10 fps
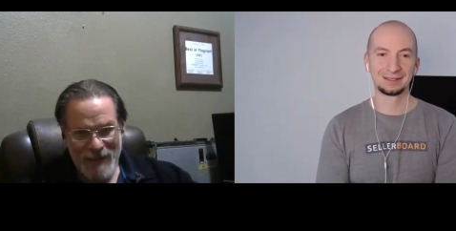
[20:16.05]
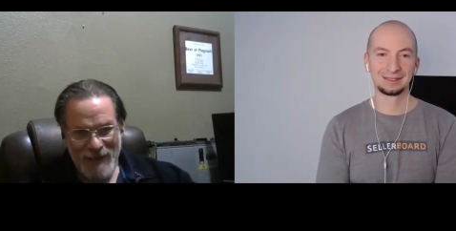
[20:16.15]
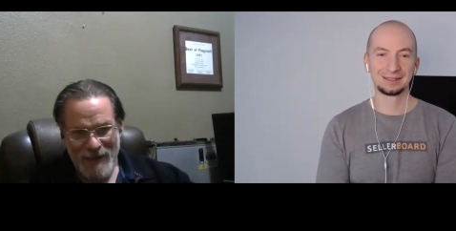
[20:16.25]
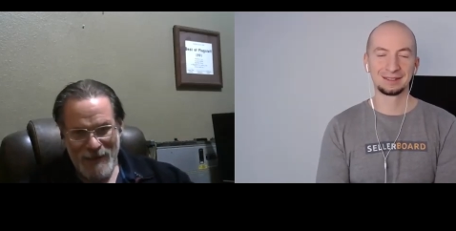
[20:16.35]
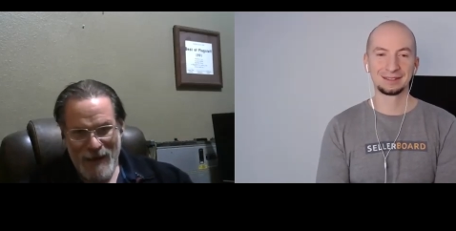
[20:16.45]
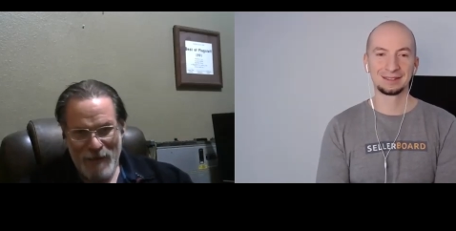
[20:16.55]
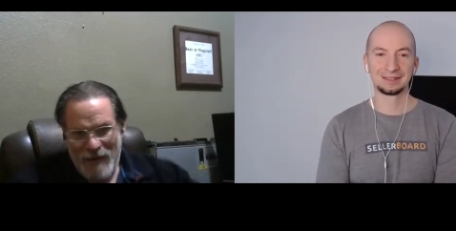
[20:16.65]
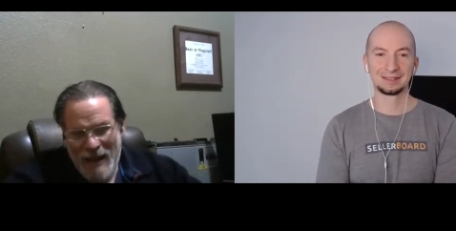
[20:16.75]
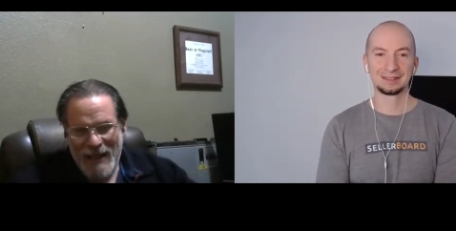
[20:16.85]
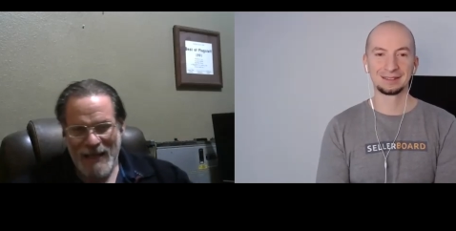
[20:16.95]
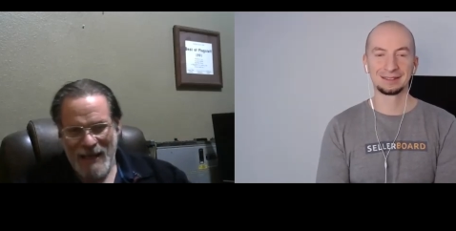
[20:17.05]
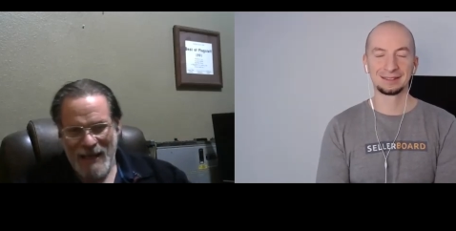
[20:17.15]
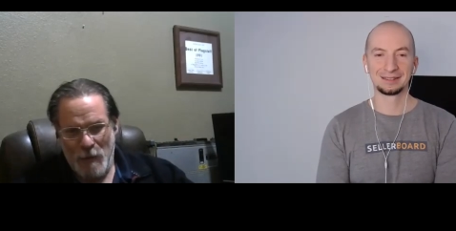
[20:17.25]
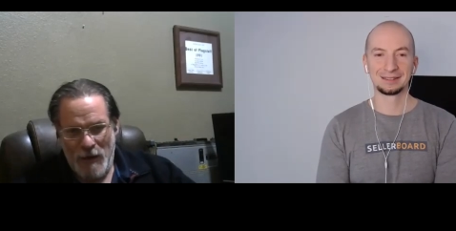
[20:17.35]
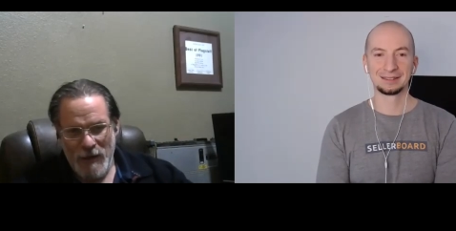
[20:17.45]
Speaker 1: you're never not going to get
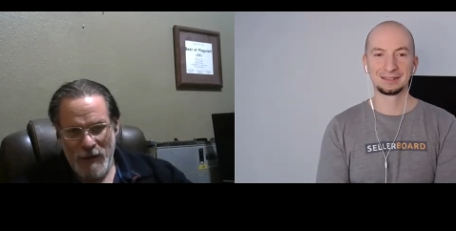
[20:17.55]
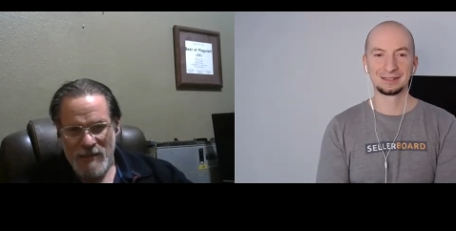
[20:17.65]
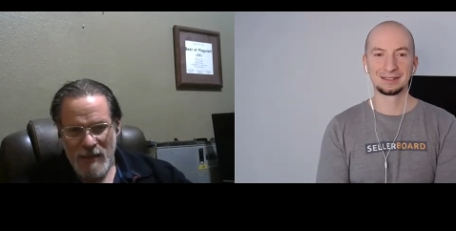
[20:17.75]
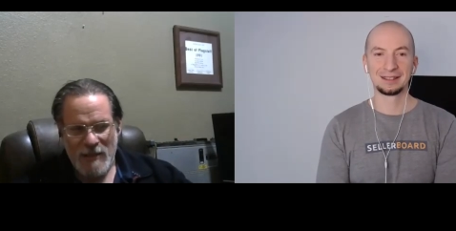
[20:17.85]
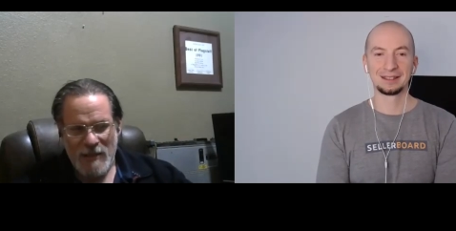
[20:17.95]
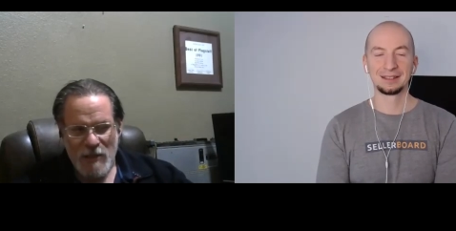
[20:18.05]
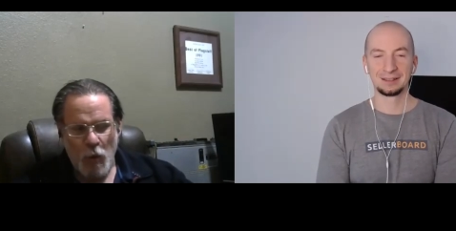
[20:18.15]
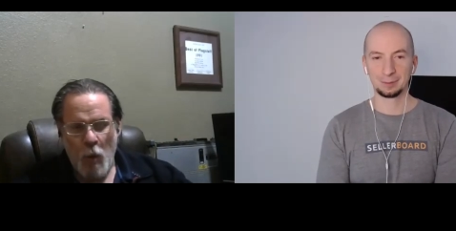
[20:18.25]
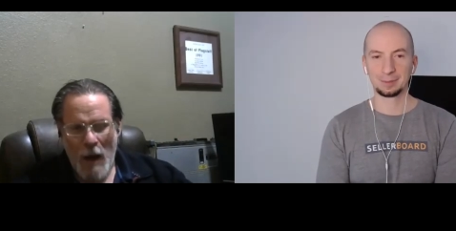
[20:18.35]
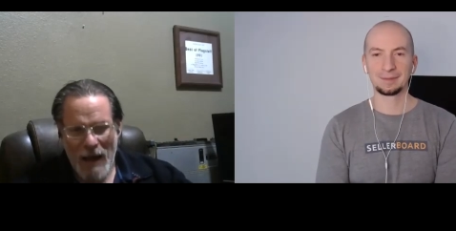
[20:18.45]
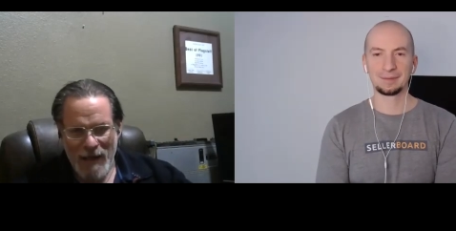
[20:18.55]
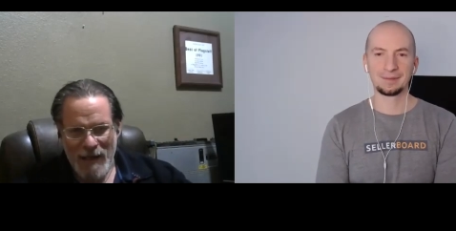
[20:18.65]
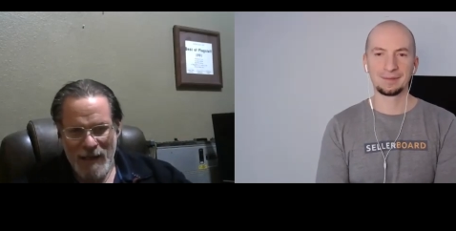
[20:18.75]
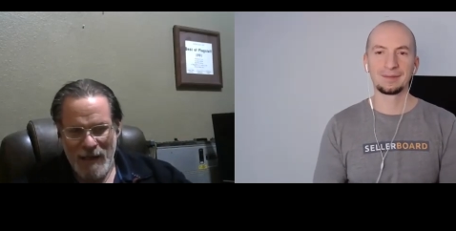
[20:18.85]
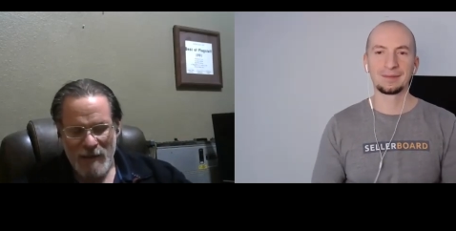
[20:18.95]
anywhere it's it's quantity
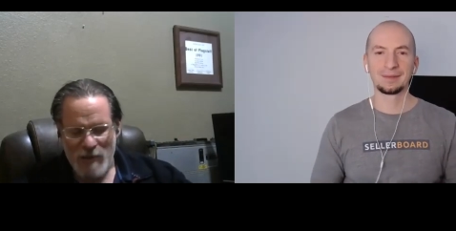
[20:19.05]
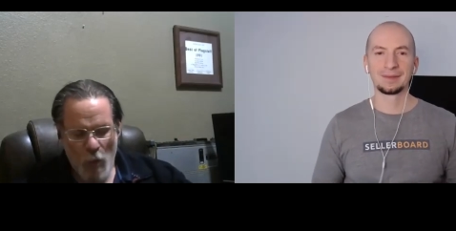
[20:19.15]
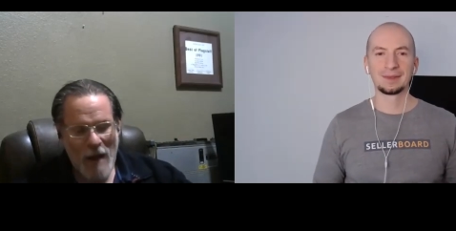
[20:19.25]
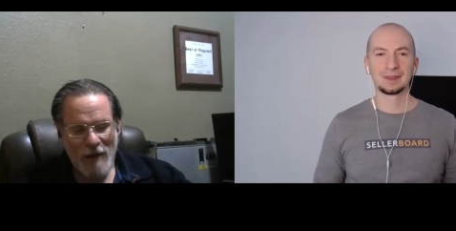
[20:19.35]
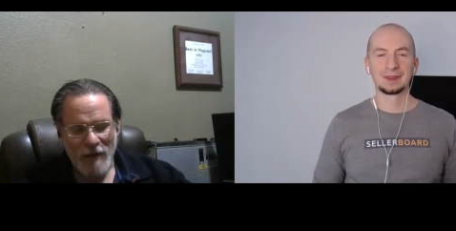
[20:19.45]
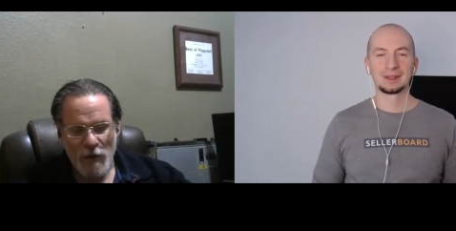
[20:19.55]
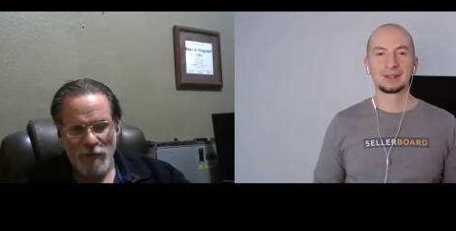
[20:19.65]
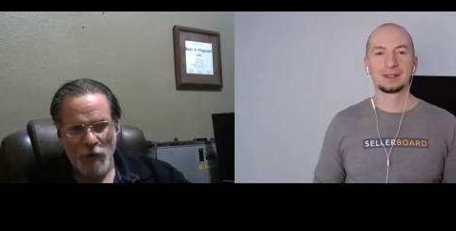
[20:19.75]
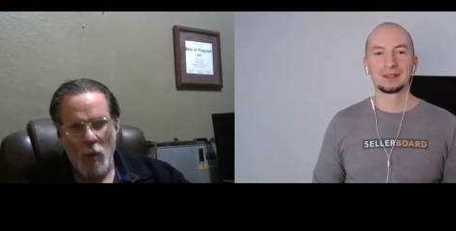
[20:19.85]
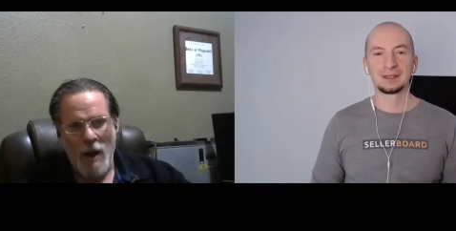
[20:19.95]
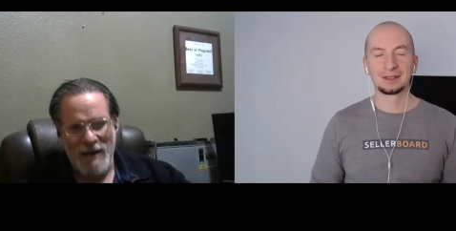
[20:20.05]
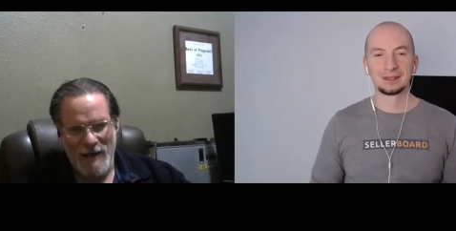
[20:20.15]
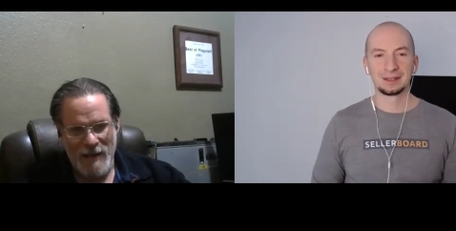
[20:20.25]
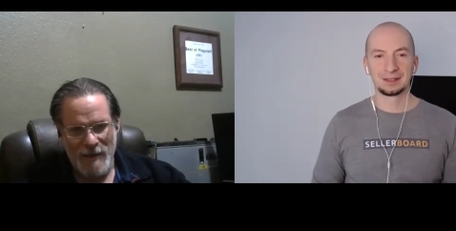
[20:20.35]
it's quality over quantity